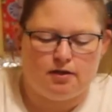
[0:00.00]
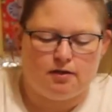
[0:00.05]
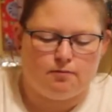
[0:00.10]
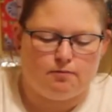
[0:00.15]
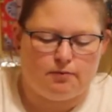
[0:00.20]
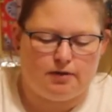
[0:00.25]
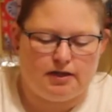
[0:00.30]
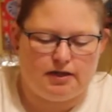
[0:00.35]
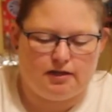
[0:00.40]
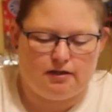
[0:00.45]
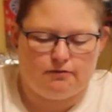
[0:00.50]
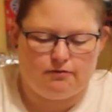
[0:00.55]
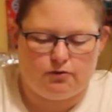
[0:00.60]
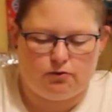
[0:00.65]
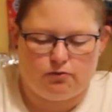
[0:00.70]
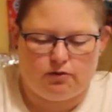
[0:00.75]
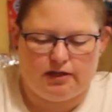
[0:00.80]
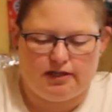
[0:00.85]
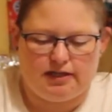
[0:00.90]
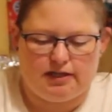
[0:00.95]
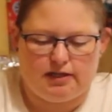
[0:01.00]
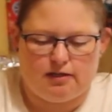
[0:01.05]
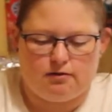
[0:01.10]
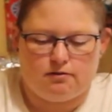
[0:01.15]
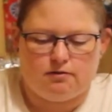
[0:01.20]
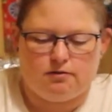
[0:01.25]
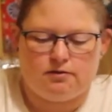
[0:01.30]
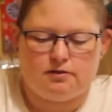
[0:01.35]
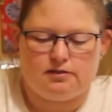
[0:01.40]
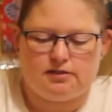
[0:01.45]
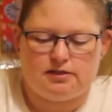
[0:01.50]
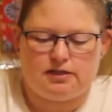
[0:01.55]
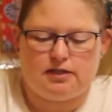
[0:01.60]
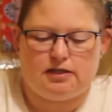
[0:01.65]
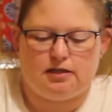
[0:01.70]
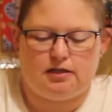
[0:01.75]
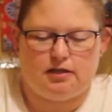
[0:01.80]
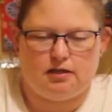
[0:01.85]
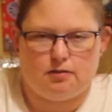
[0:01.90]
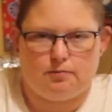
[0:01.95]
but if you let it
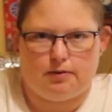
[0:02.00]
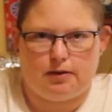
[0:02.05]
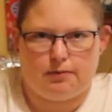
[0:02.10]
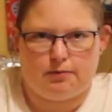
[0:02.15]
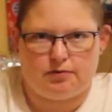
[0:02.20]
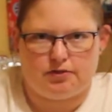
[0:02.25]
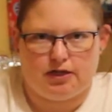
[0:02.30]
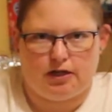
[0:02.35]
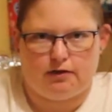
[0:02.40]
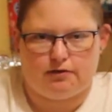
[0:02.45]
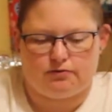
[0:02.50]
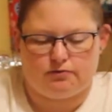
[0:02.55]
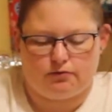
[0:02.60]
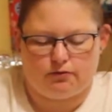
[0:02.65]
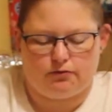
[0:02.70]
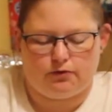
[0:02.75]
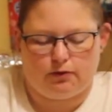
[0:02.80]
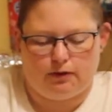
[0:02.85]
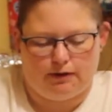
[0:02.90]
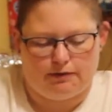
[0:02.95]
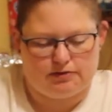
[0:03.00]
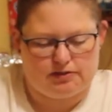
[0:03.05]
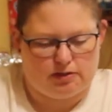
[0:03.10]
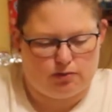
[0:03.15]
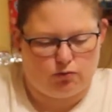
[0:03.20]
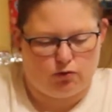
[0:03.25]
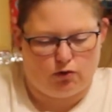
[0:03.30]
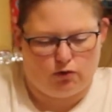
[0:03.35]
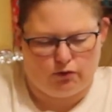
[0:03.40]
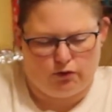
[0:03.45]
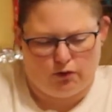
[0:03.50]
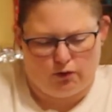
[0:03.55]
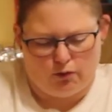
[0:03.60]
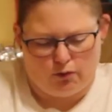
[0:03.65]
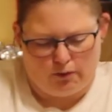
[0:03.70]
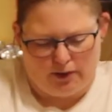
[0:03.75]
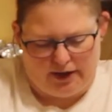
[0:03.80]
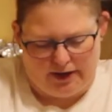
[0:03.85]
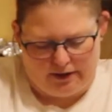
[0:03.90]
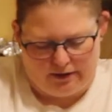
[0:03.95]
sit in the paper towels for a few hours, that will all go
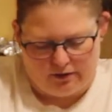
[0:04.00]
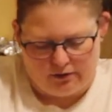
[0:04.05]
away.